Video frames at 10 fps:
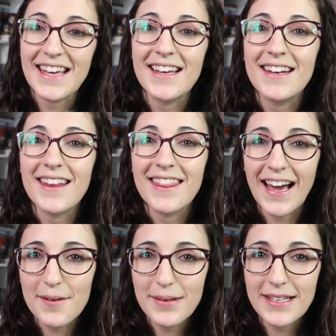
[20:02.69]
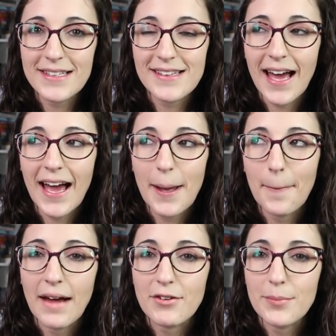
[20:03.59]
And that means
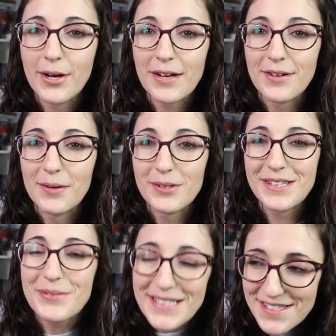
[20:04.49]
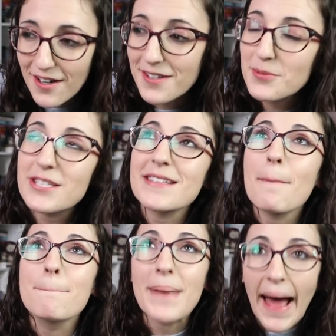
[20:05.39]
that every book I read was 3 stars, which
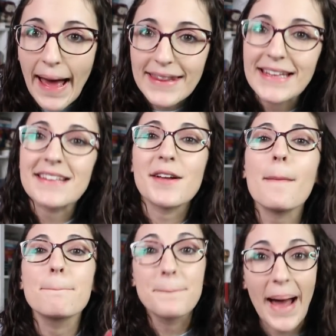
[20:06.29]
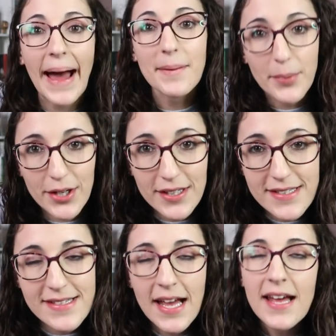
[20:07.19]
isn't bad. Like, these aren't bad
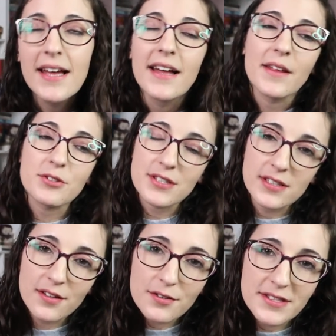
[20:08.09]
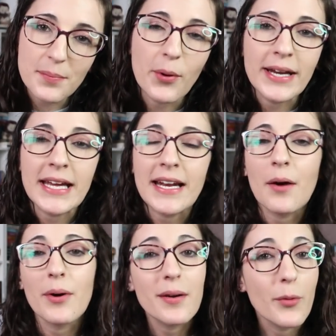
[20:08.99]
books. They were just a little disappointing
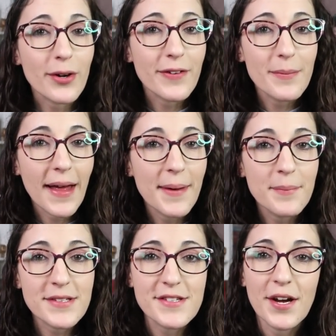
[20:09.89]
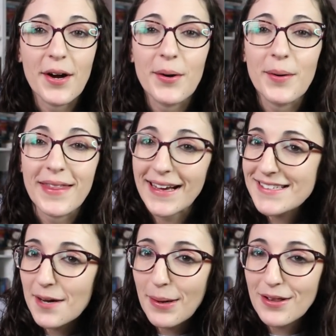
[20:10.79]
and I wanted more from them. So
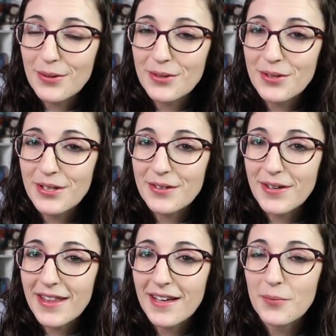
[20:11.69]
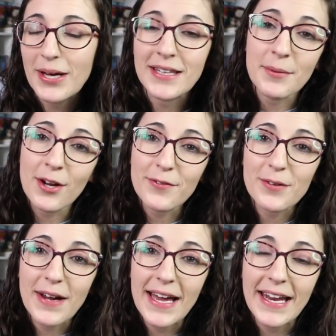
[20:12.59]
that's how my Lunar New Year readathon went. Let me know if
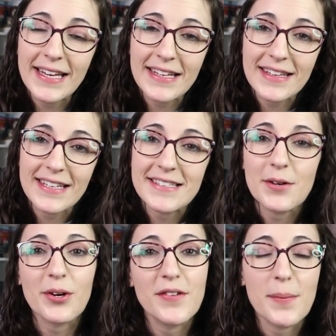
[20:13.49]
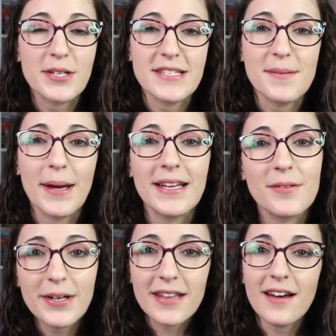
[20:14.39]
you read any of these or if you participated
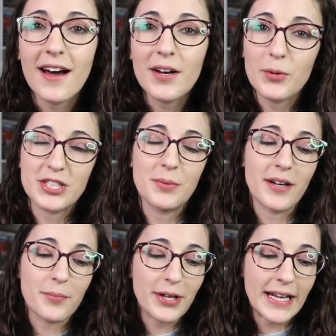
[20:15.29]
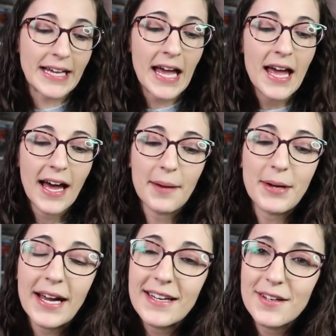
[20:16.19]
in the readathon and what you ended up reading. I'm
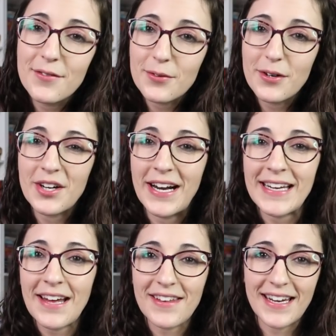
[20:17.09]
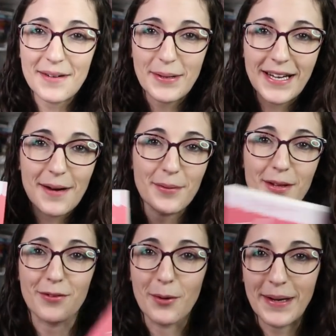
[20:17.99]
kind of regretting now that I didn't pick up
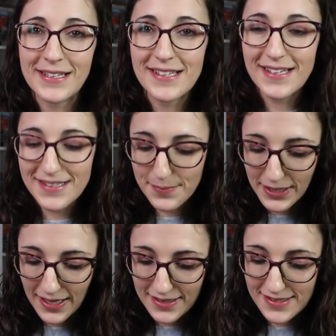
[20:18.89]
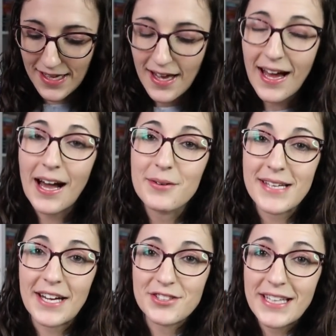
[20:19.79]
the romances because I
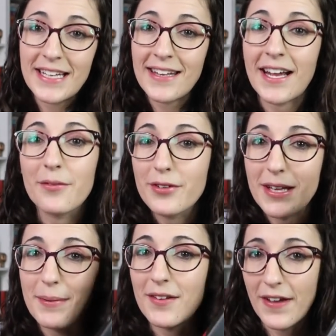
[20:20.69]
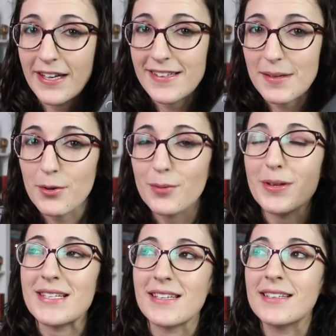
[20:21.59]
was actually in like a really big fantasy mood,
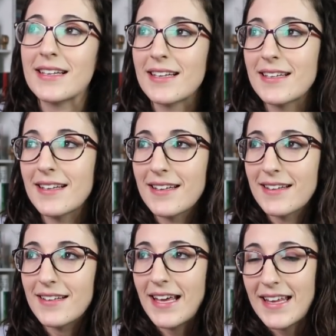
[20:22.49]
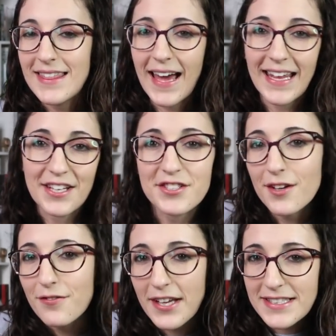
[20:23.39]
but this didn't hit that itch
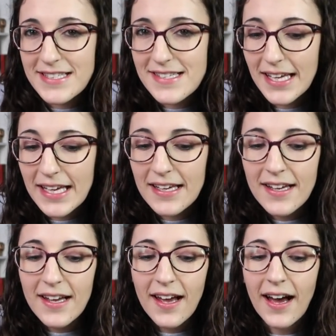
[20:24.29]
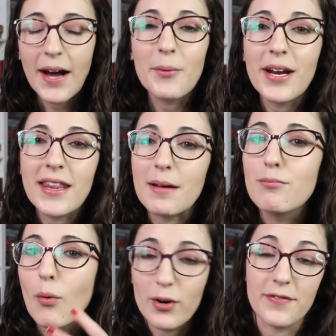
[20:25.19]
of fantasy. I wanted like
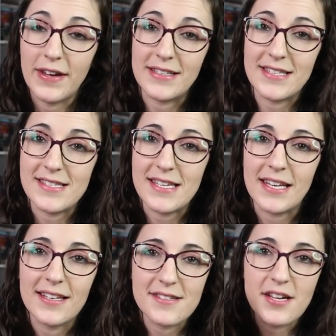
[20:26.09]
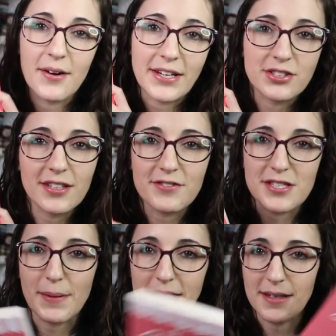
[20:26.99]
more fantasy, so I should have
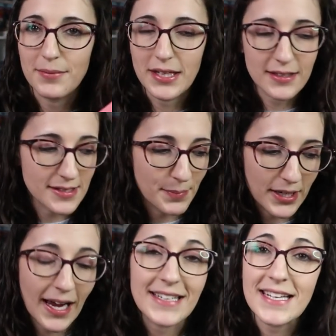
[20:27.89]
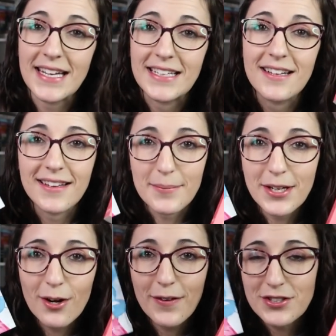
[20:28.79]
just picked up these, but I didn't. Let
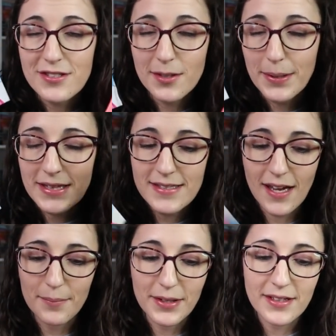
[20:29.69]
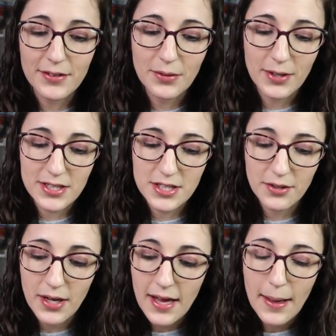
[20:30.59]
me know if I should still pick these up because I really want
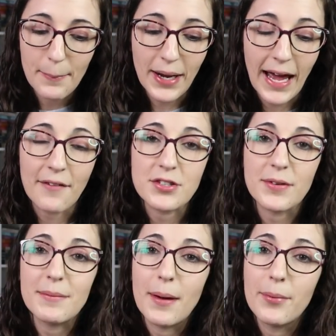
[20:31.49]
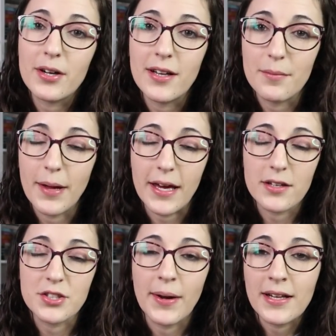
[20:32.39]
to, but I have to read my book club
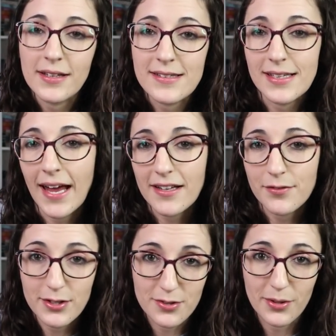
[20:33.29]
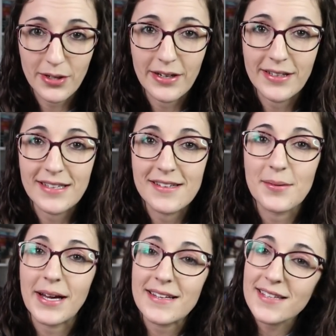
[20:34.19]
pick, Joanna Lindsay, next for Historical Hellions,
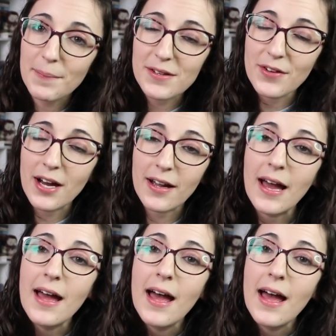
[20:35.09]
so I gotta stop this vlog.